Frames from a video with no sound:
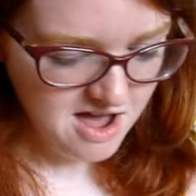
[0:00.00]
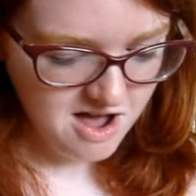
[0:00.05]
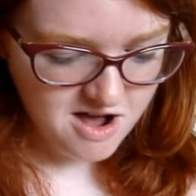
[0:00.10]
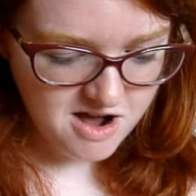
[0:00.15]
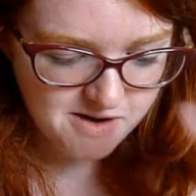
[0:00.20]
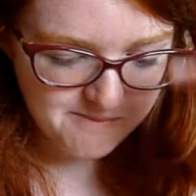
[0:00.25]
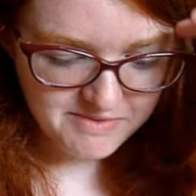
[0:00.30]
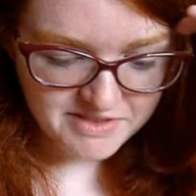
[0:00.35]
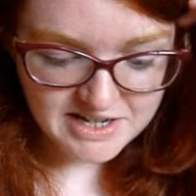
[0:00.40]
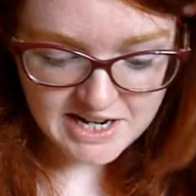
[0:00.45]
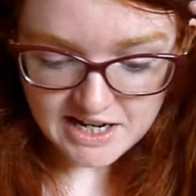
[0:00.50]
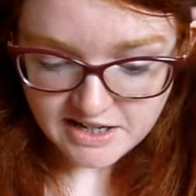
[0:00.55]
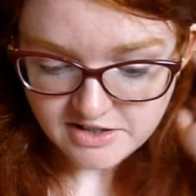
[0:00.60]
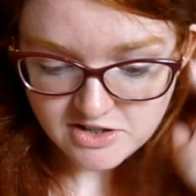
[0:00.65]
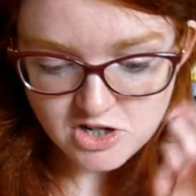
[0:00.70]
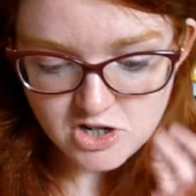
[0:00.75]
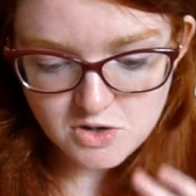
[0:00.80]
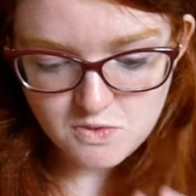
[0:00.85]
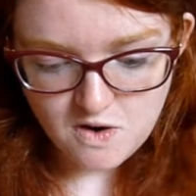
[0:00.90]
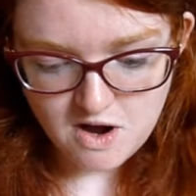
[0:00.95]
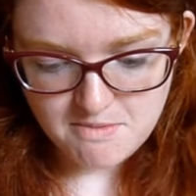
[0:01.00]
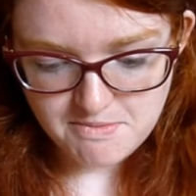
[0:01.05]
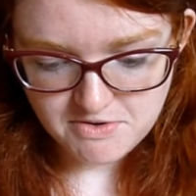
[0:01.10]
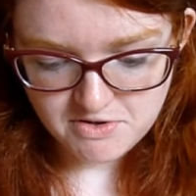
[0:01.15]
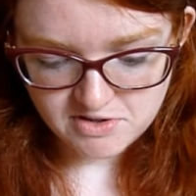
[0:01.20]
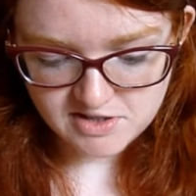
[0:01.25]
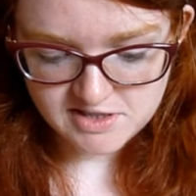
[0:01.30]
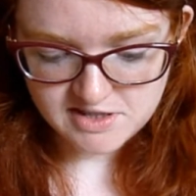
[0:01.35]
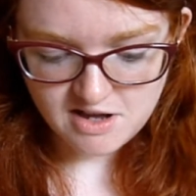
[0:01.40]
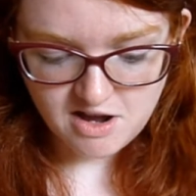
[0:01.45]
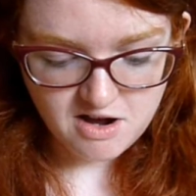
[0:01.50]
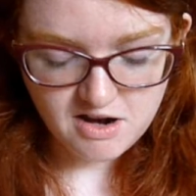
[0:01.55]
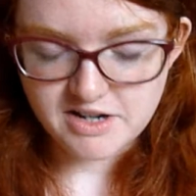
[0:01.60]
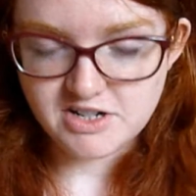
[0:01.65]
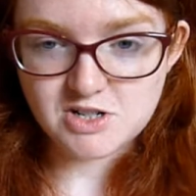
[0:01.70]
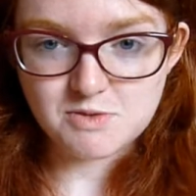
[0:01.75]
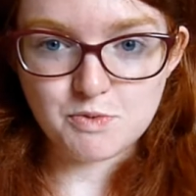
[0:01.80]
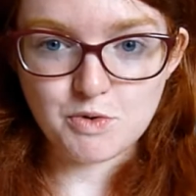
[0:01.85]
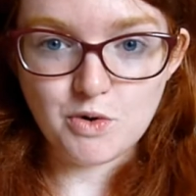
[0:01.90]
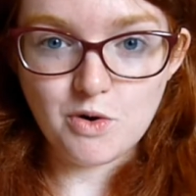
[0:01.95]
Um, the next two are books that I
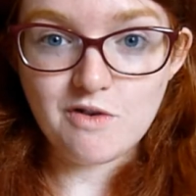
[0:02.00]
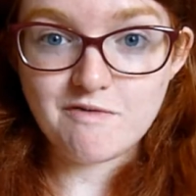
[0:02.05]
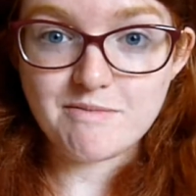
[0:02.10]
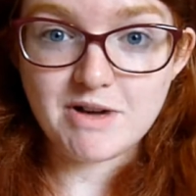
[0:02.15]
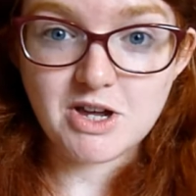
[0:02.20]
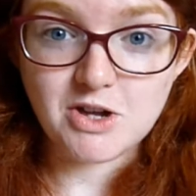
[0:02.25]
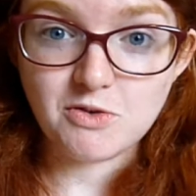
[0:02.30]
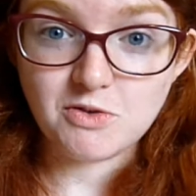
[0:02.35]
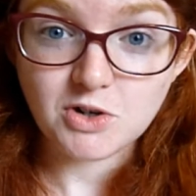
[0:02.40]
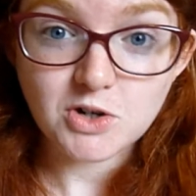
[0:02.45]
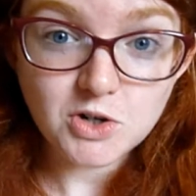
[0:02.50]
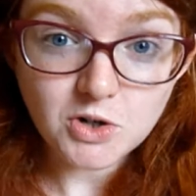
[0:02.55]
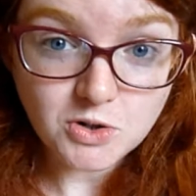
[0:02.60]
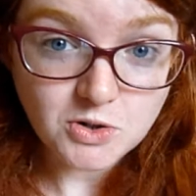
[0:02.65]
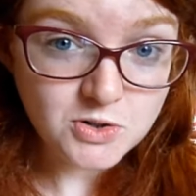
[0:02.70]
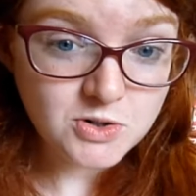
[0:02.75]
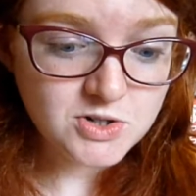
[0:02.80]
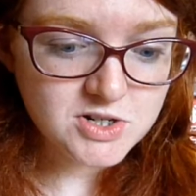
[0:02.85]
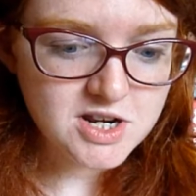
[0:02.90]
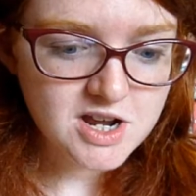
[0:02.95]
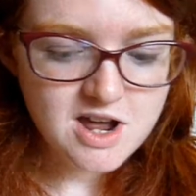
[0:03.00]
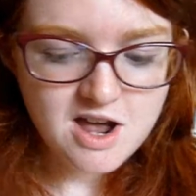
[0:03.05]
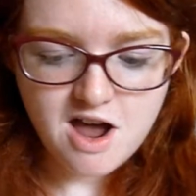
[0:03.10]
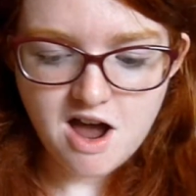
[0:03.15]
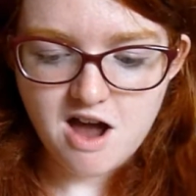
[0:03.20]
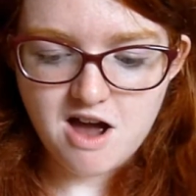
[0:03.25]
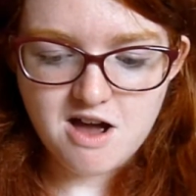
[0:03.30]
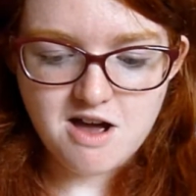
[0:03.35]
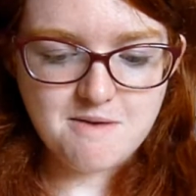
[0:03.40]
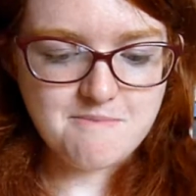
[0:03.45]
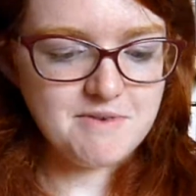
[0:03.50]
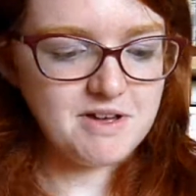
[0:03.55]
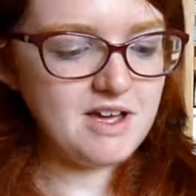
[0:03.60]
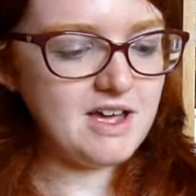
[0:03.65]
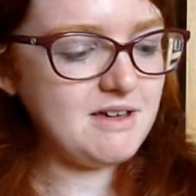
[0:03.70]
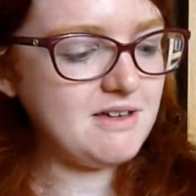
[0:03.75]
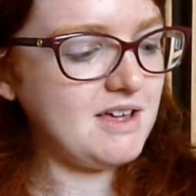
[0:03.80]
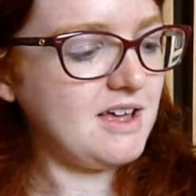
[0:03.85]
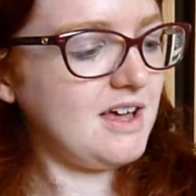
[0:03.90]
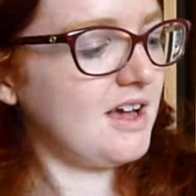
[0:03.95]
just bought of my own accord. Um,
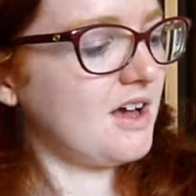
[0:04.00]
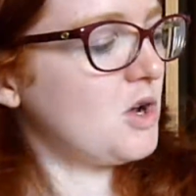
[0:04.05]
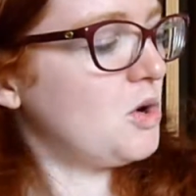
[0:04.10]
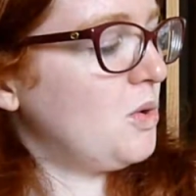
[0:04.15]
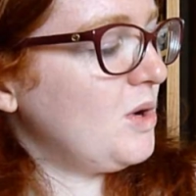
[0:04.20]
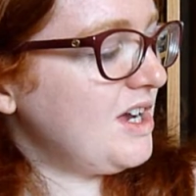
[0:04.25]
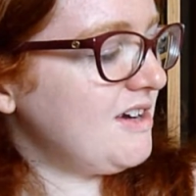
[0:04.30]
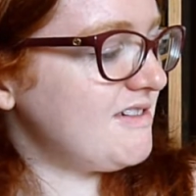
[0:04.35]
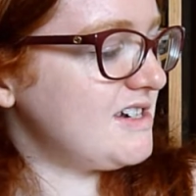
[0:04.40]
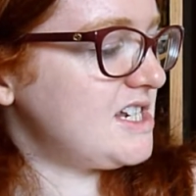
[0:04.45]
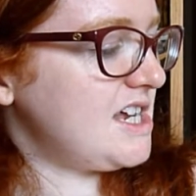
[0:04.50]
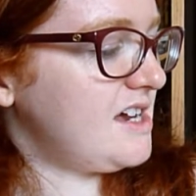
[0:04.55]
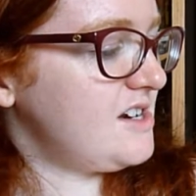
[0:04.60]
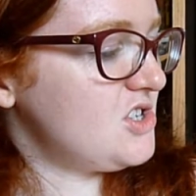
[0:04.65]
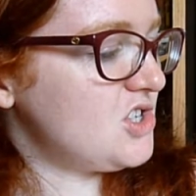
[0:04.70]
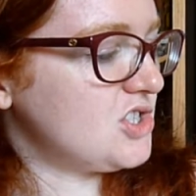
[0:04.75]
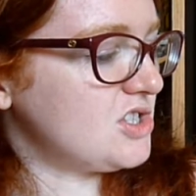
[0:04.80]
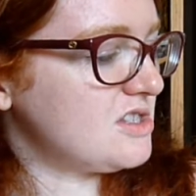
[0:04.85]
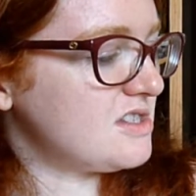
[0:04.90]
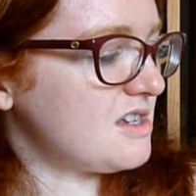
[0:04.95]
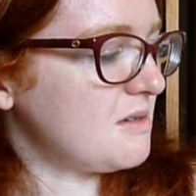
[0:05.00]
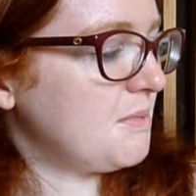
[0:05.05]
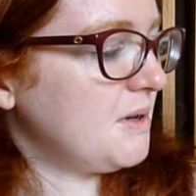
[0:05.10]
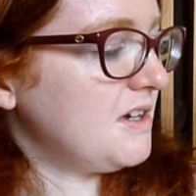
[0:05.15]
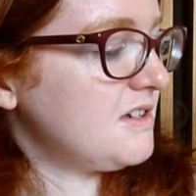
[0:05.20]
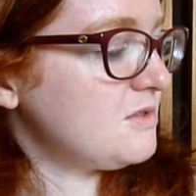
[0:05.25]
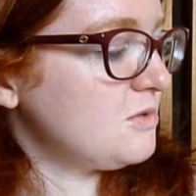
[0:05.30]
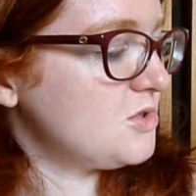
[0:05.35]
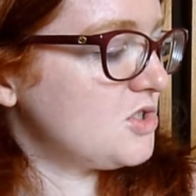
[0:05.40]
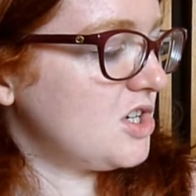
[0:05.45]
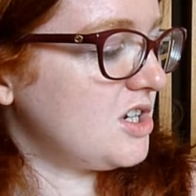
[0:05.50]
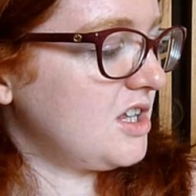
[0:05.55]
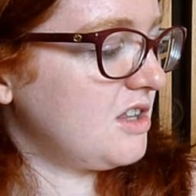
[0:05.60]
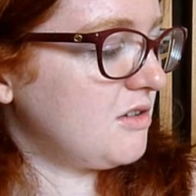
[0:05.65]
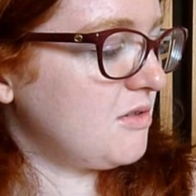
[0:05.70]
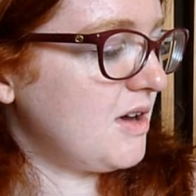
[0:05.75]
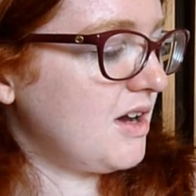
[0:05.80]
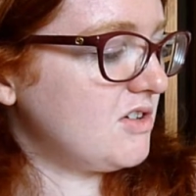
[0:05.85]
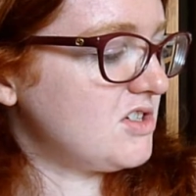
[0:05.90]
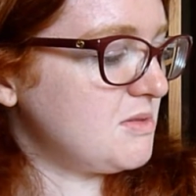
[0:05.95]
Queer Intentions, A Personal Journey
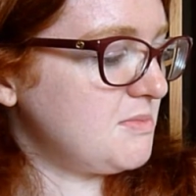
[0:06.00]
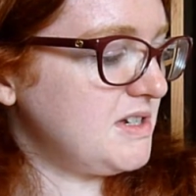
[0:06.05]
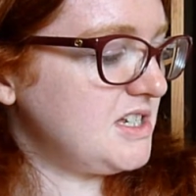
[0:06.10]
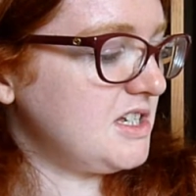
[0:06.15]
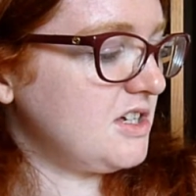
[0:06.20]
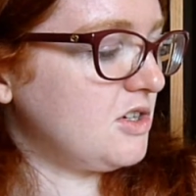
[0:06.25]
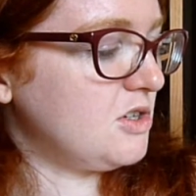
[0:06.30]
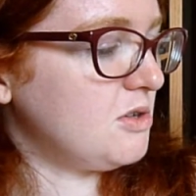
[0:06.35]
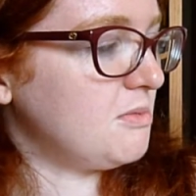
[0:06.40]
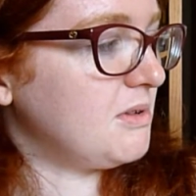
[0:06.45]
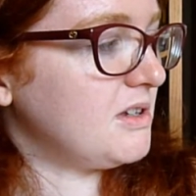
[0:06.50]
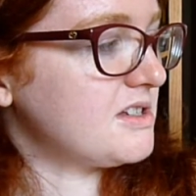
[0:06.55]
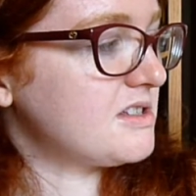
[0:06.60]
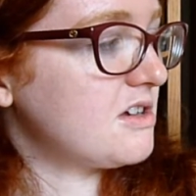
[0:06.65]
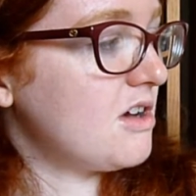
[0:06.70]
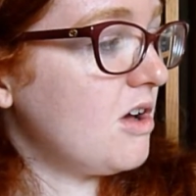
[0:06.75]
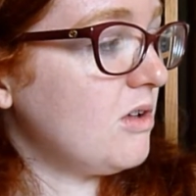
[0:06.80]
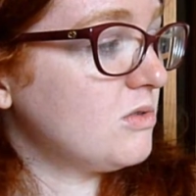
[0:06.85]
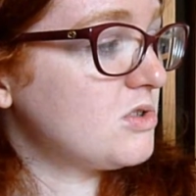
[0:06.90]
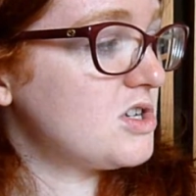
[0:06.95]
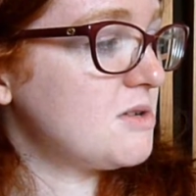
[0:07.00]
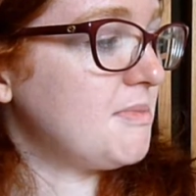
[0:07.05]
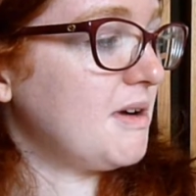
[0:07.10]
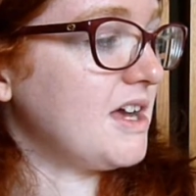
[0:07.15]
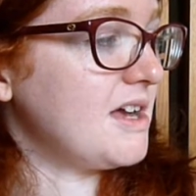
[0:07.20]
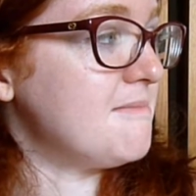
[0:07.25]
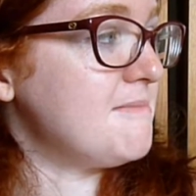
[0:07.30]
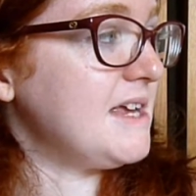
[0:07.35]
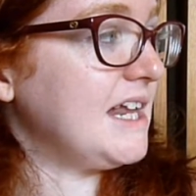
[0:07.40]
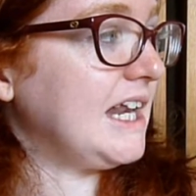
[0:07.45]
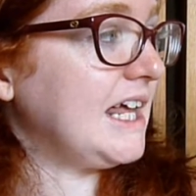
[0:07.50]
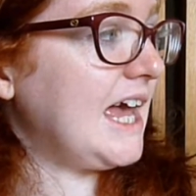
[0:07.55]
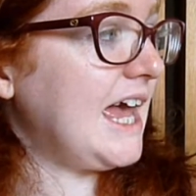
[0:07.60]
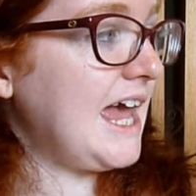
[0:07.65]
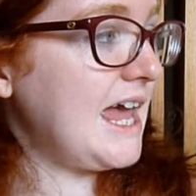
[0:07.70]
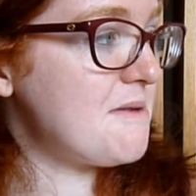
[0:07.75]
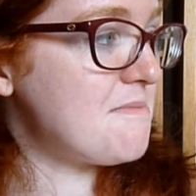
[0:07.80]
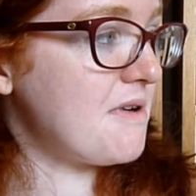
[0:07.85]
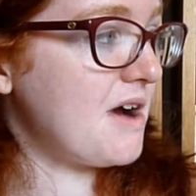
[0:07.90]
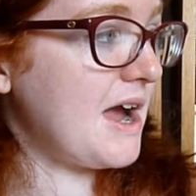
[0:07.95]
Through L G B T Q plus Culture by Amelia
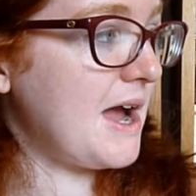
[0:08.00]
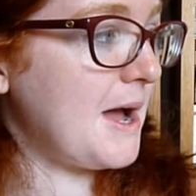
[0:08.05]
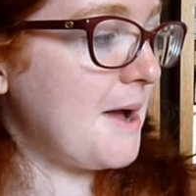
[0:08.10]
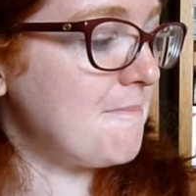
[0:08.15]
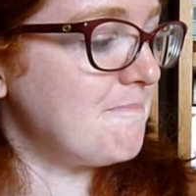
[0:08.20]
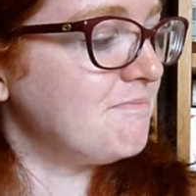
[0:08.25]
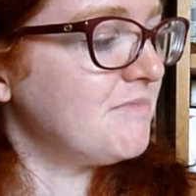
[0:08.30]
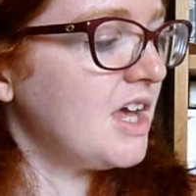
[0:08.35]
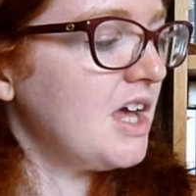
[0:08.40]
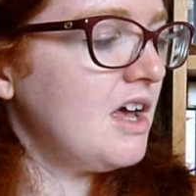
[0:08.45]
Abraham.